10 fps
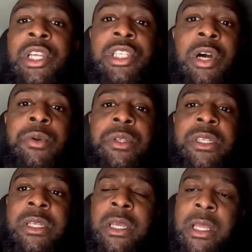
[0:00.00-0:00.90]

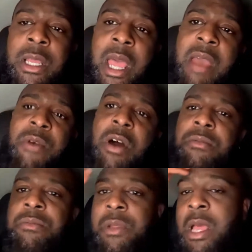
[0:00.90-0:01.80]
Jones came
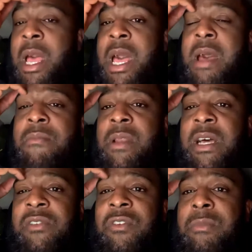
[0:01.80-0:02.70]
on
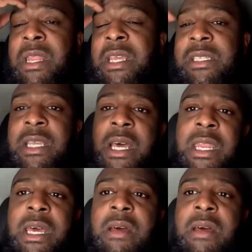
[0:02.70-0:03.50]
last few minutes, and